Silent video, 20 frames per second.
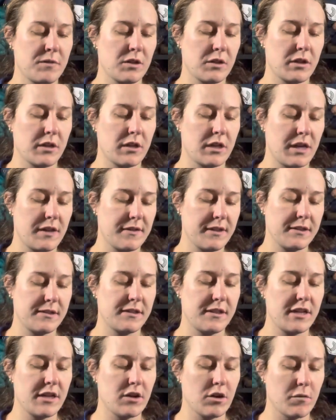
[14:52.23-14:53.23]
You're going to cut that
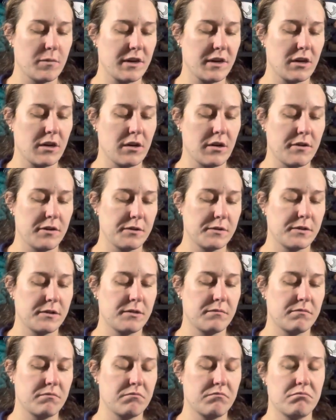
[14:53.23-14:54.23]
steek open and all those
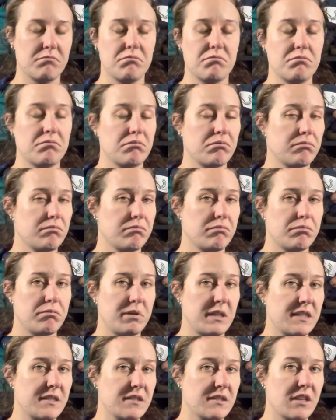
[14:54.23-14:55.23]

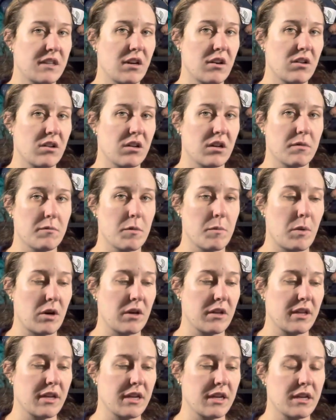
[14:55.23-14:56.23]
pieces of yarn are going to be part
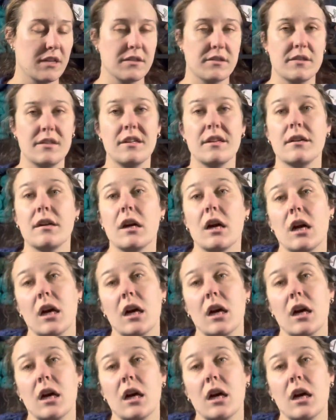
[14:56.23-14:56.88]
of that cut steek.